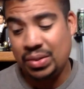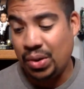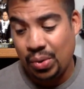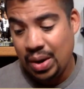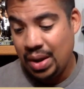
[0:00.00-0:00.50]

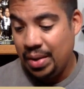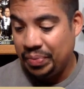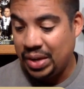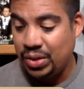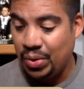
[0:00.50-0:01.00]
So
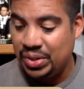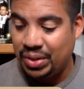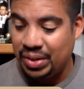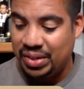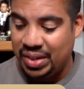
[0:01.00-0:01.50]
that's always
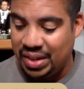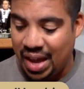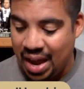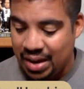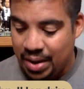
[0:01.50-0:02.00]
good to see
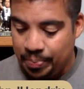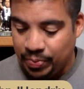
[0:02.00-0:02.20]
that.